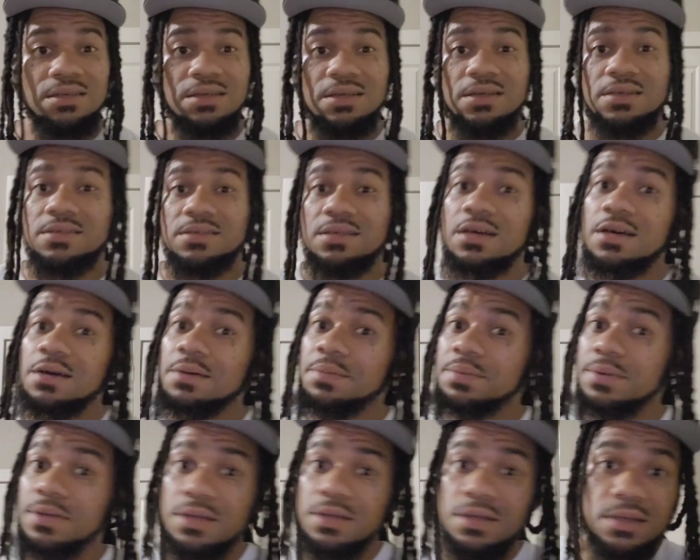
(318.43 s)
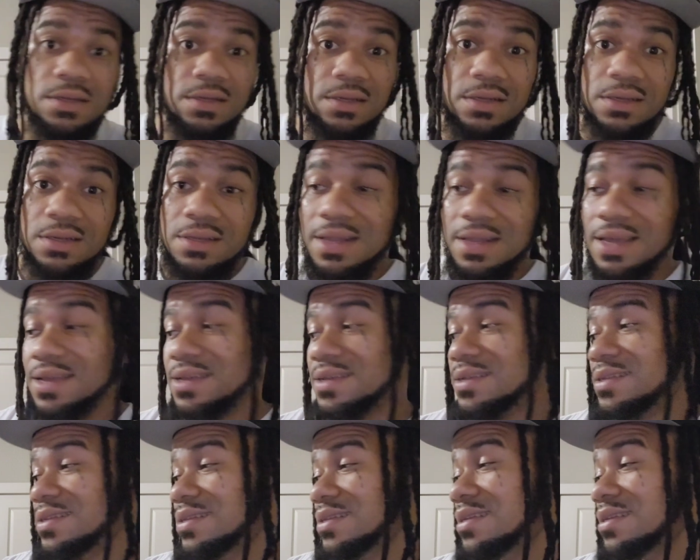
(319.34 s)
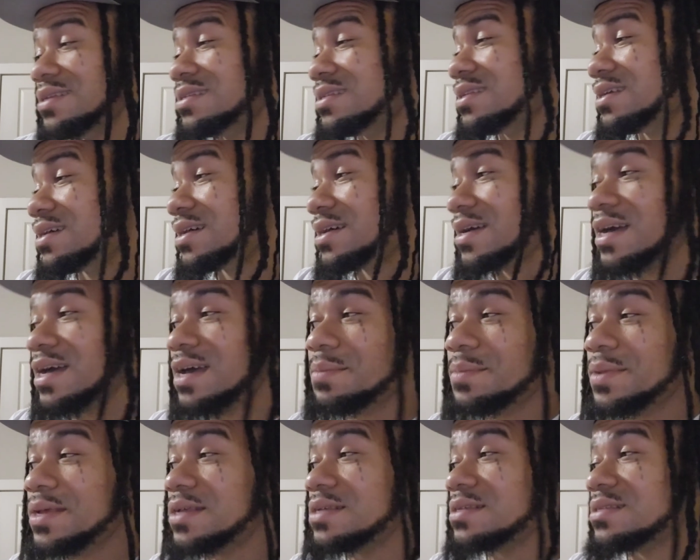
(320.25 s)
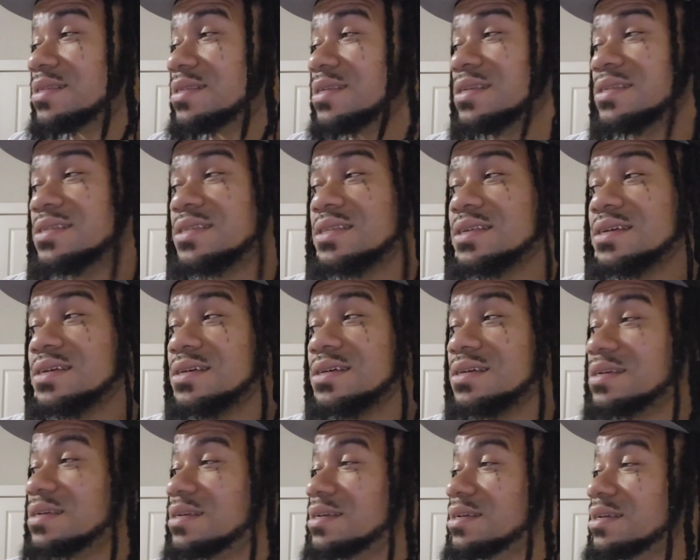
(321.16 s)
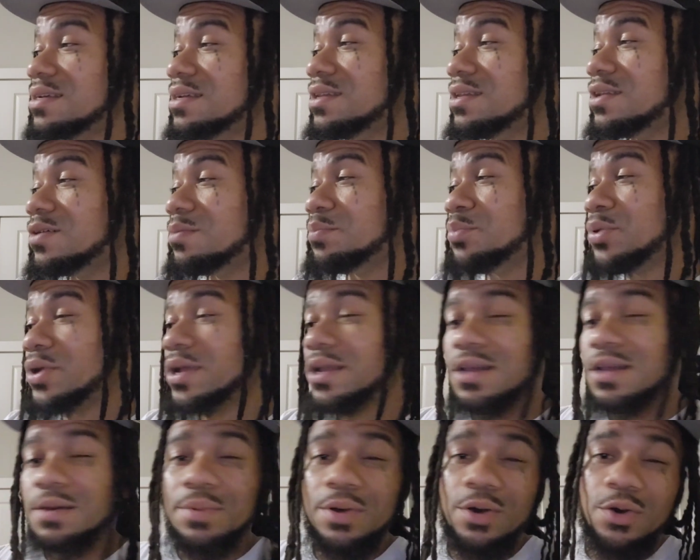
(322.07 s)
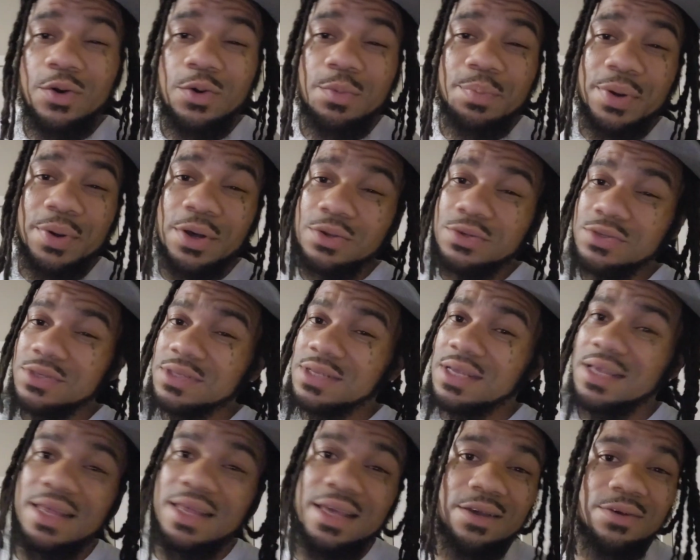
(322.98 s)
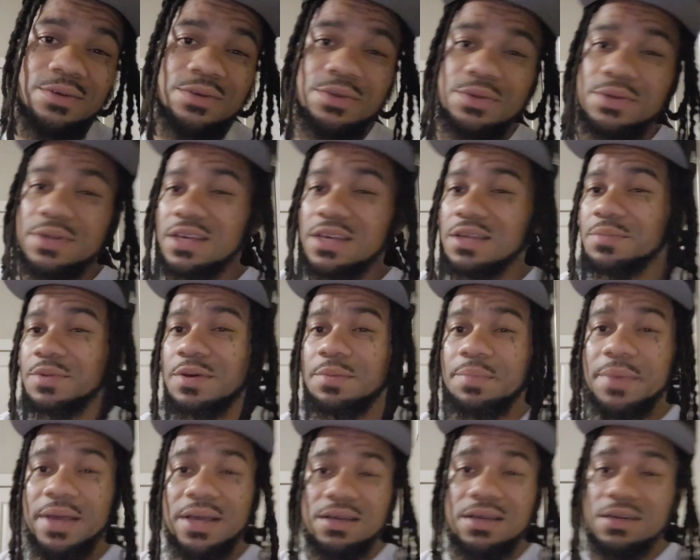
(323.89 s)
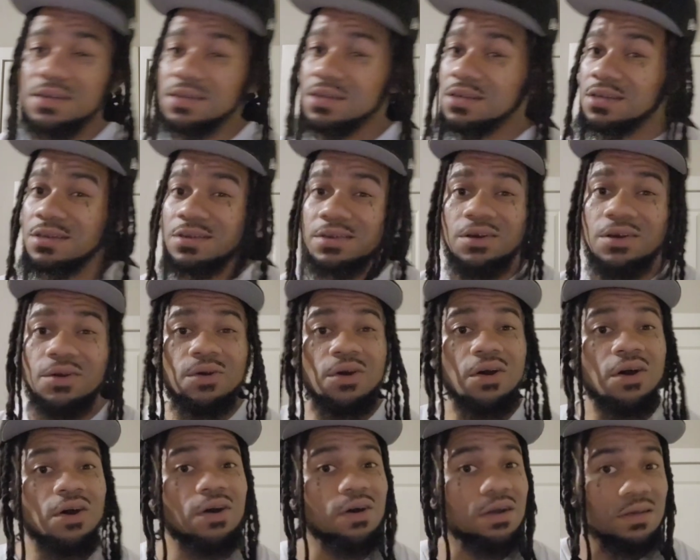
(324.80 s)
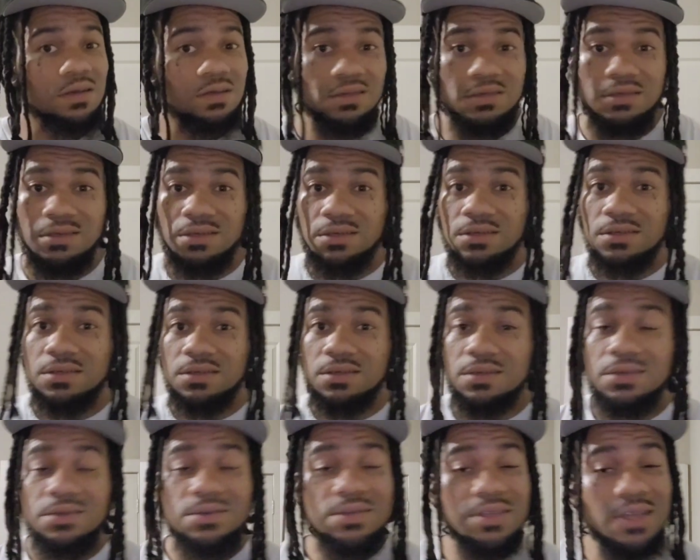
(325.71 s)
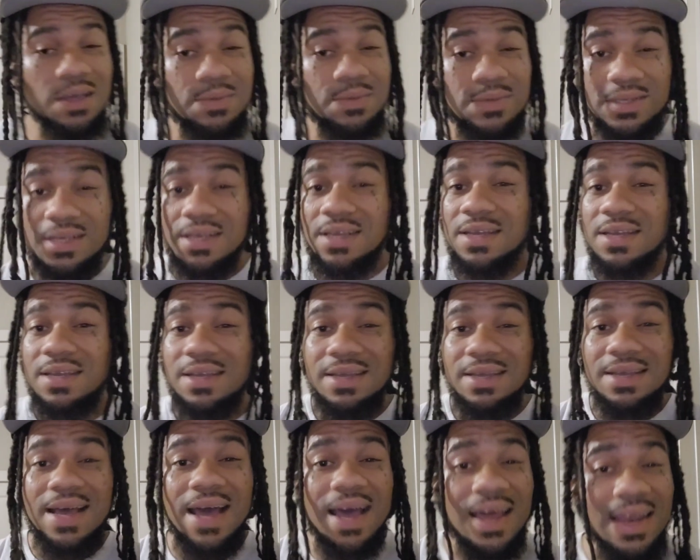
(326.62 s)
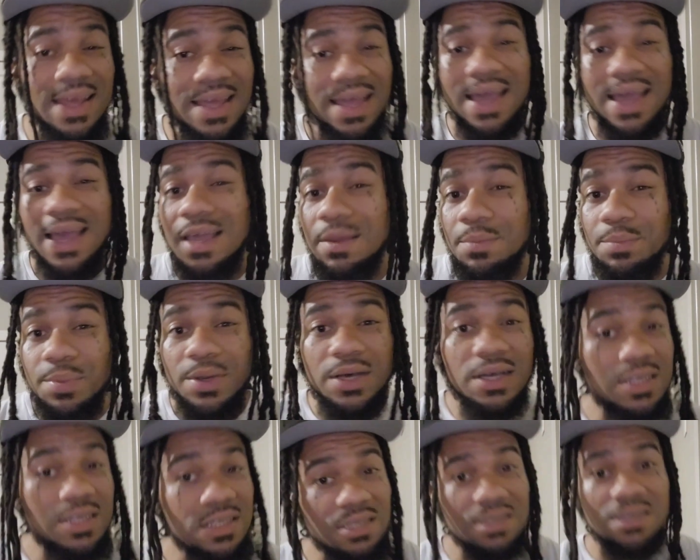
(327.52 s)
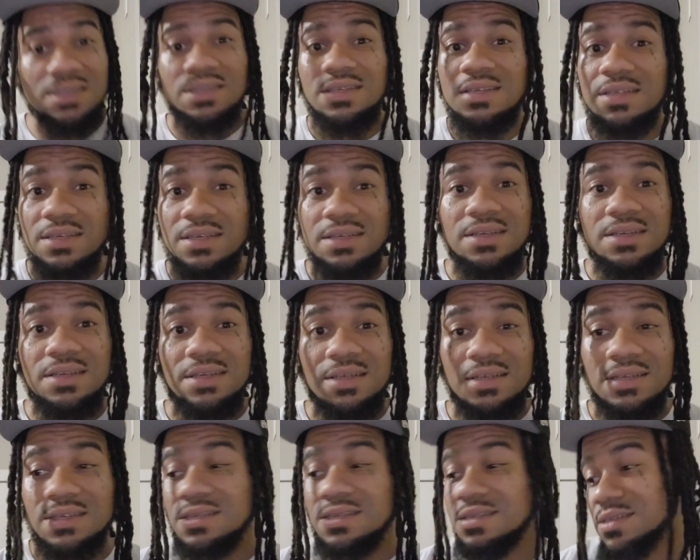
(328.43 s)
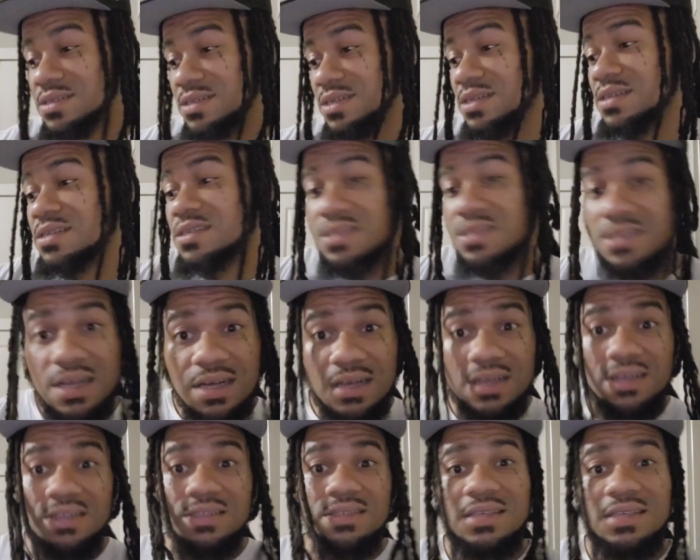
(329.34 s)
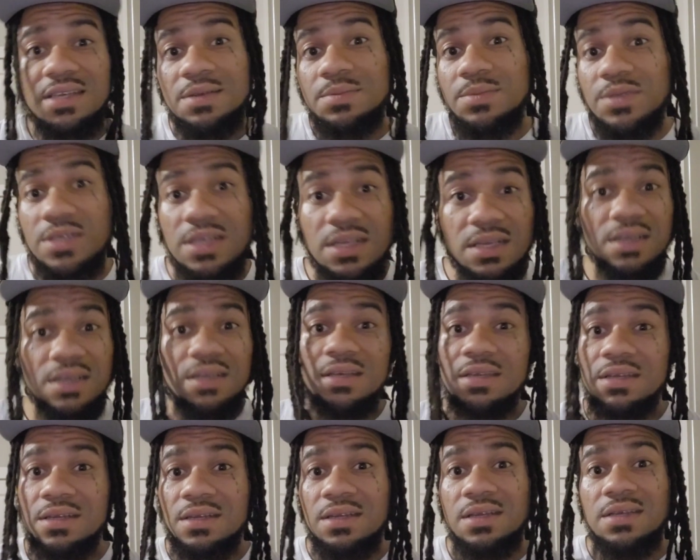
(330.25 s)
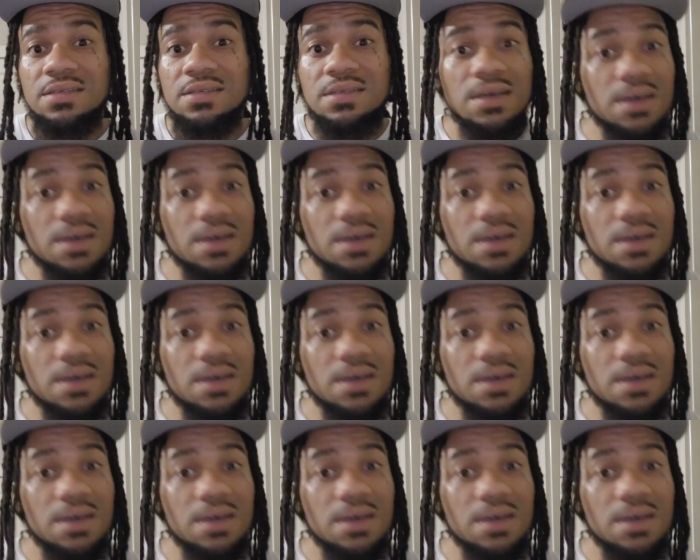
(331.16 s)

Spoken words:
is up. Like, these little comments, these little, you know, bringing up old posts, that ain't gonna do nothing but make her go harder. You see what I'm saying? Gotti ain't budging. She stuck. CMG, it's